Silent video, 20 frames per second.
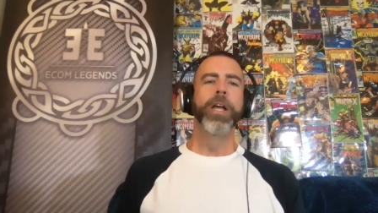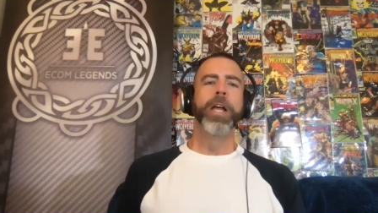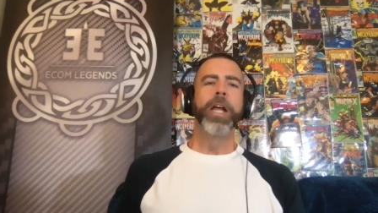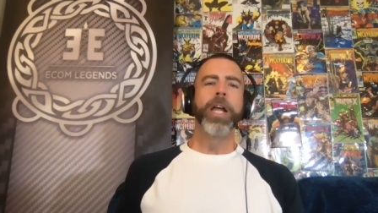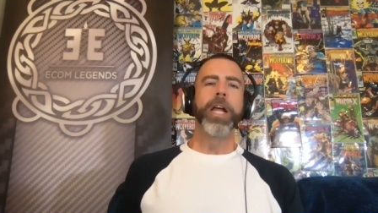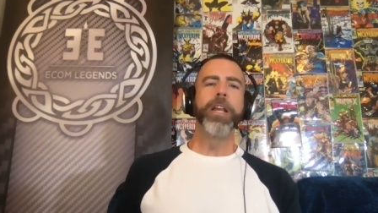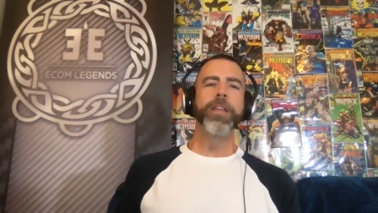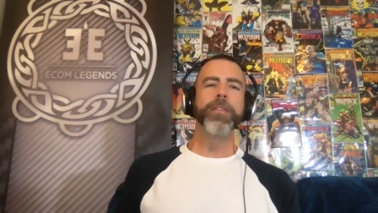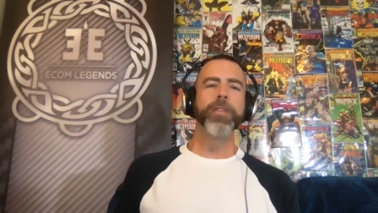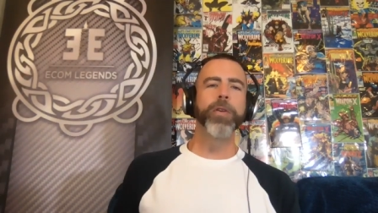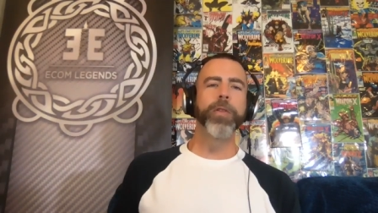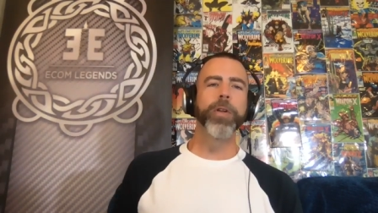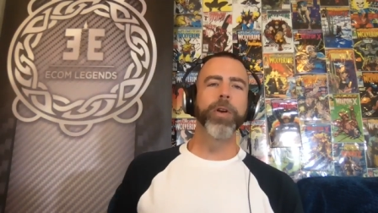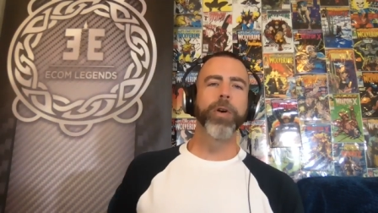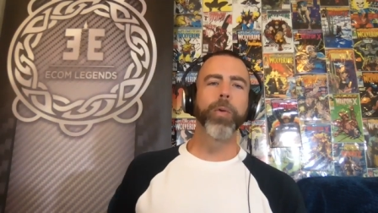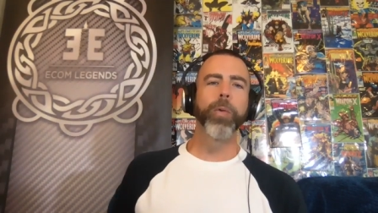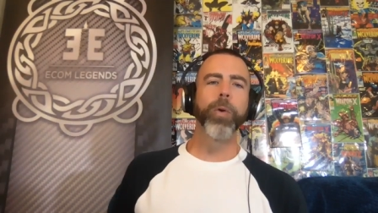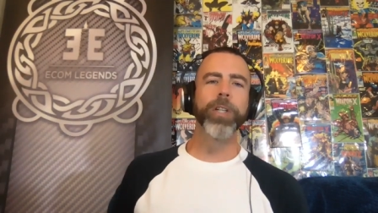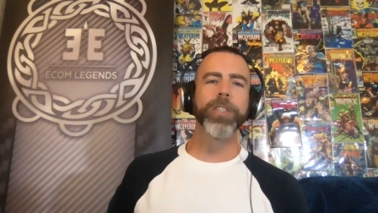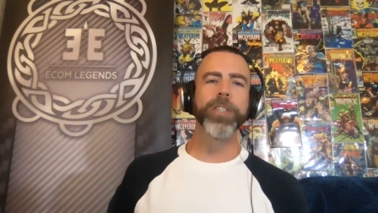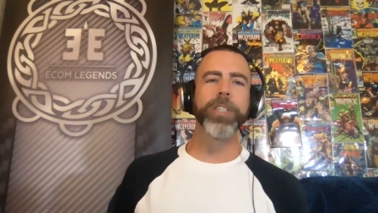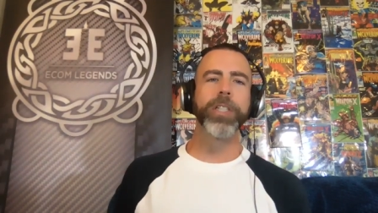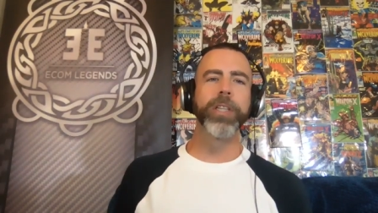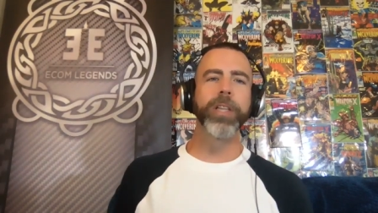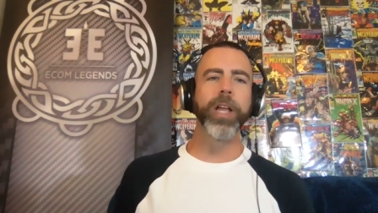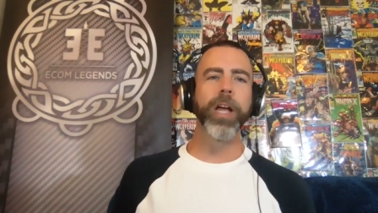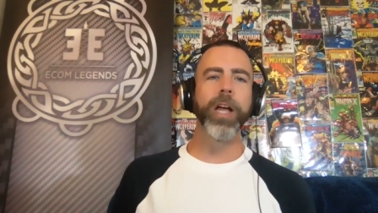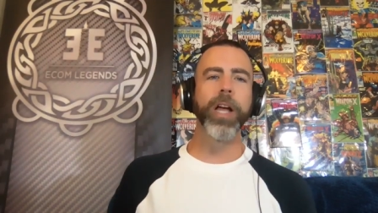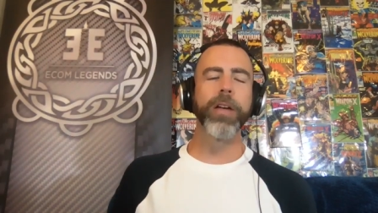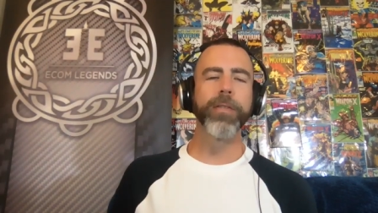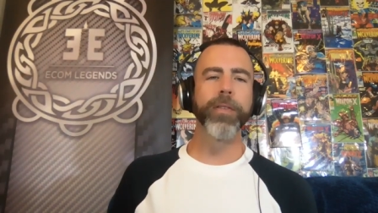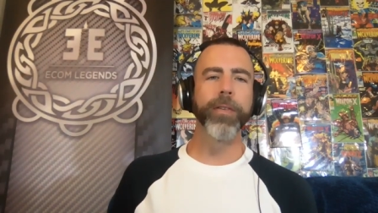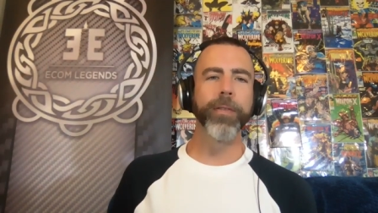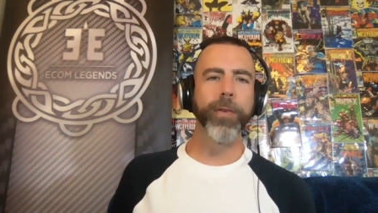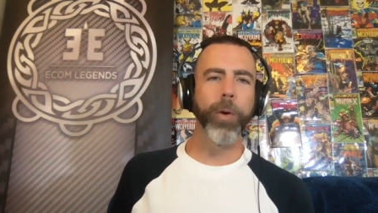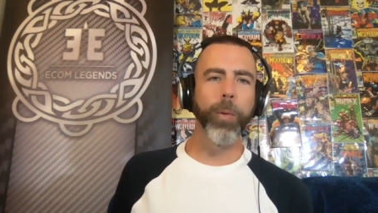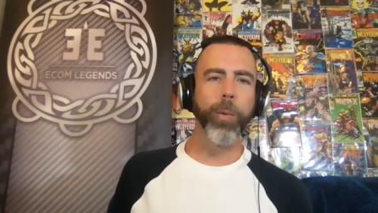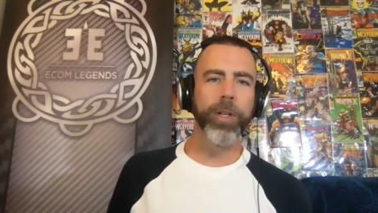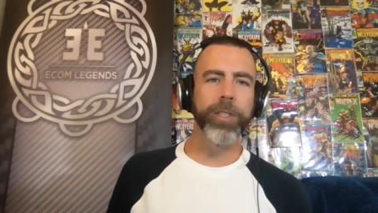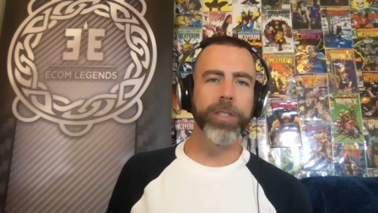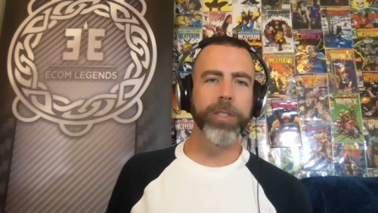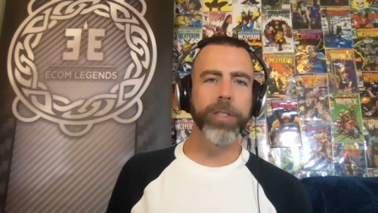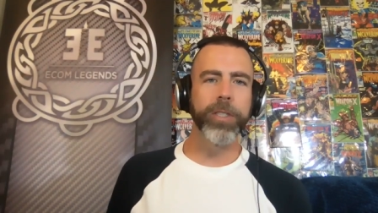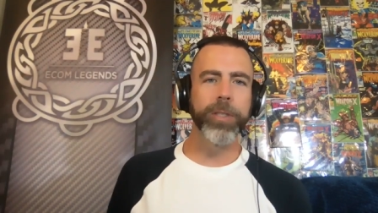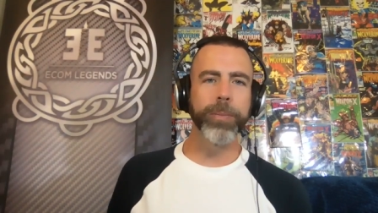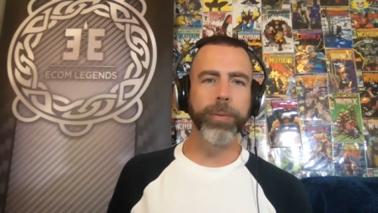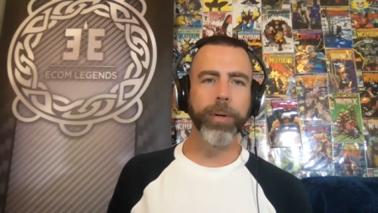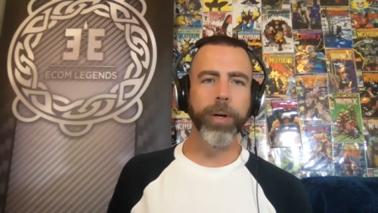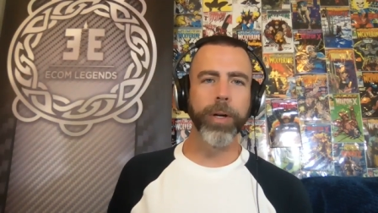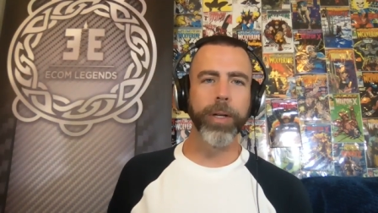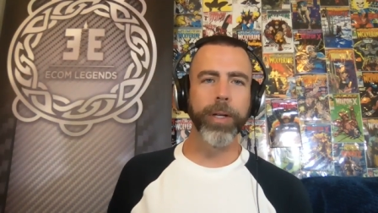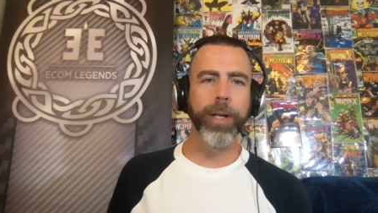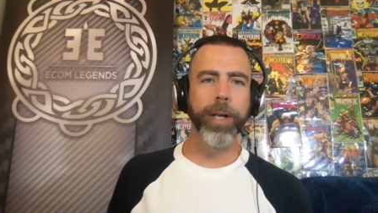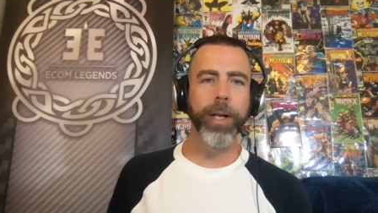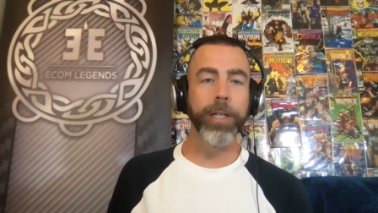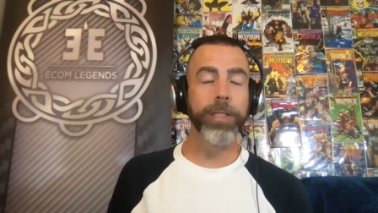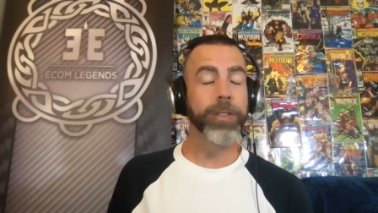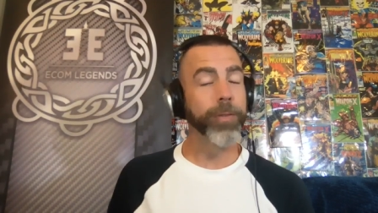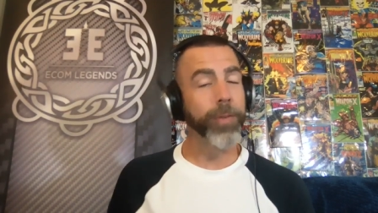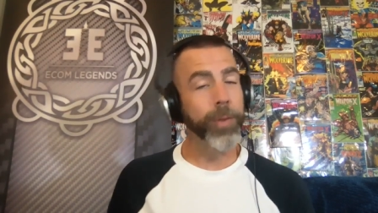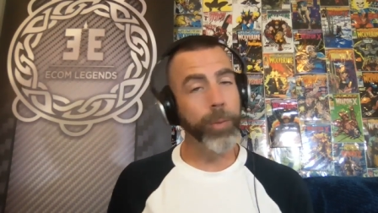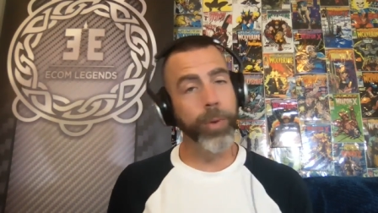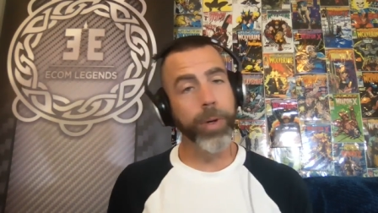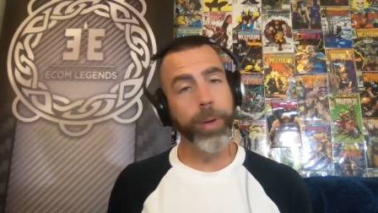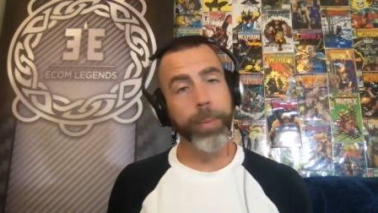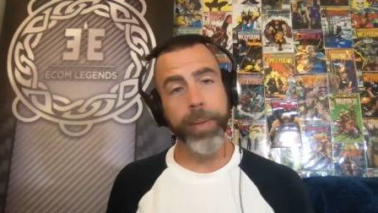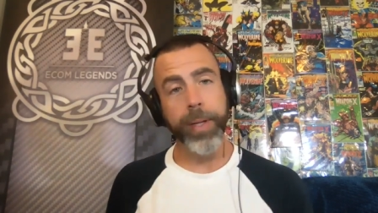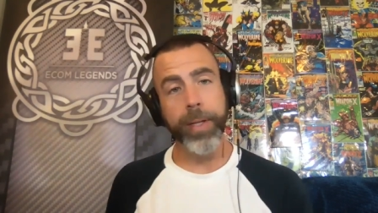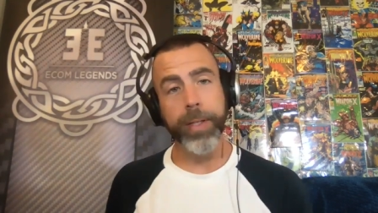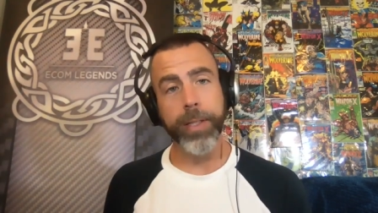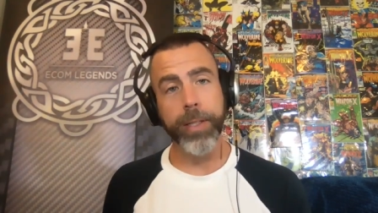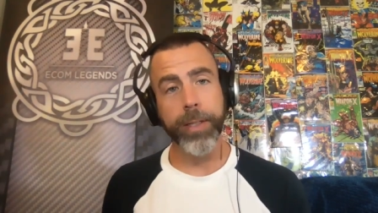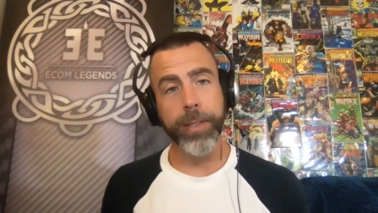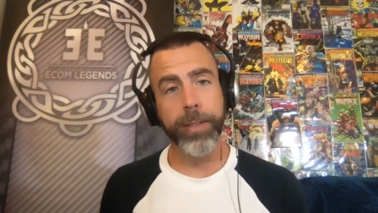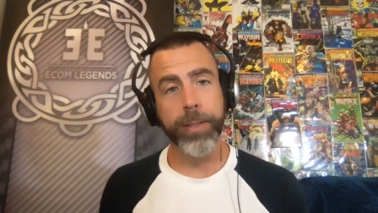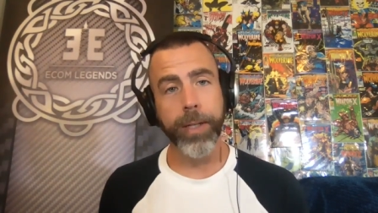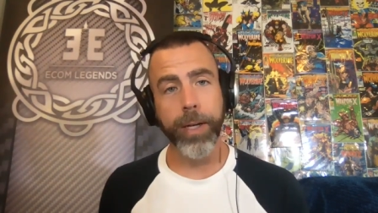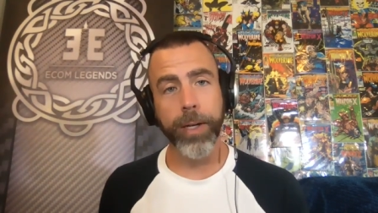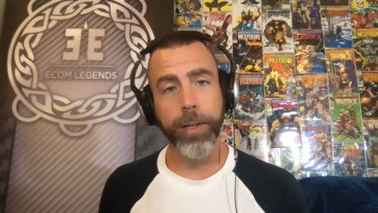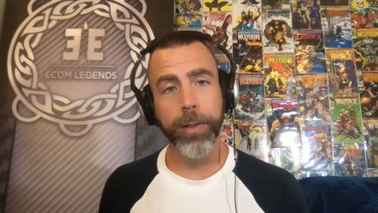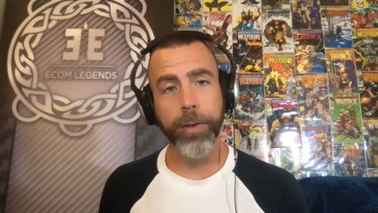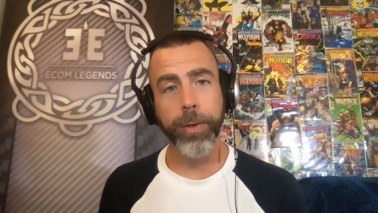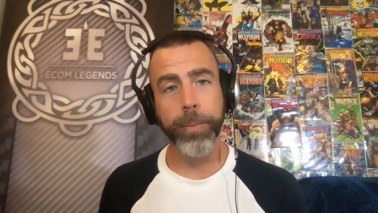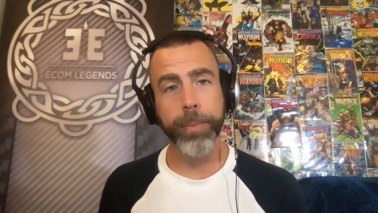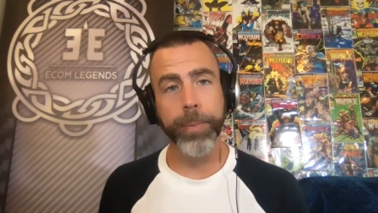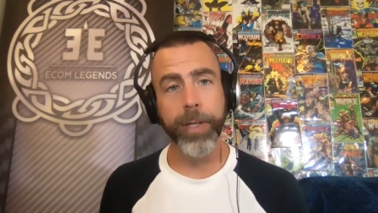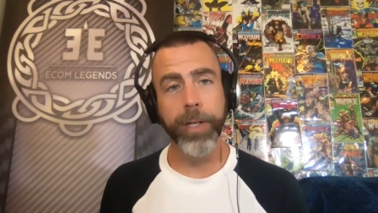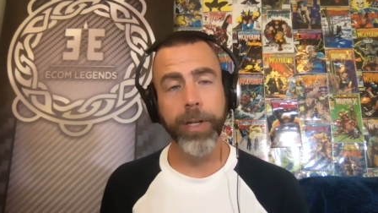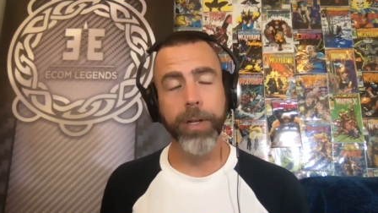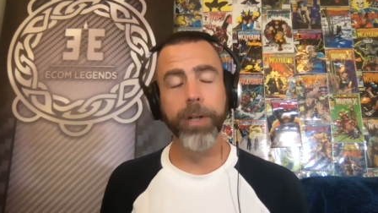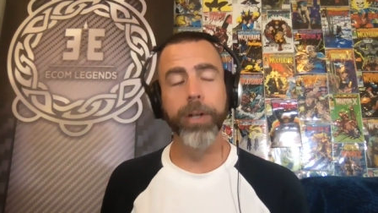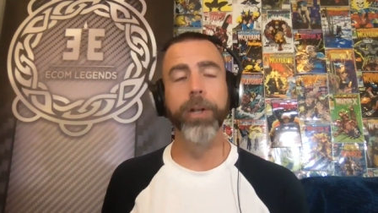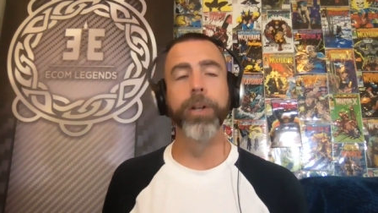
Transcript: Any of you that are watching live, if you're watching this broadcast, if you want to meet Tyler or Peter,